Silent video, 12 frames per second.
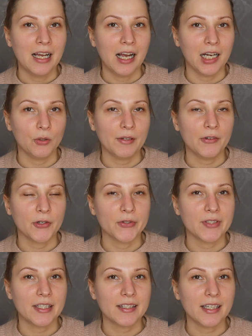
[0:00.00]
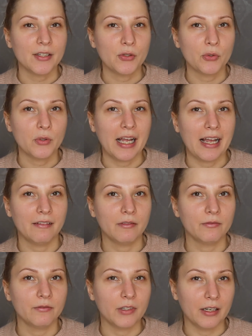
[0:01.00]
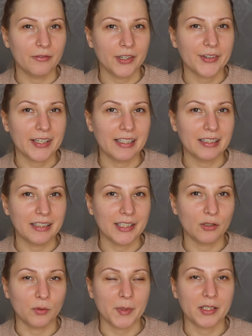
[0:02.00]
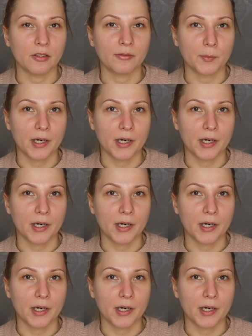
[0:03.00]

However, since I do have a very little bit of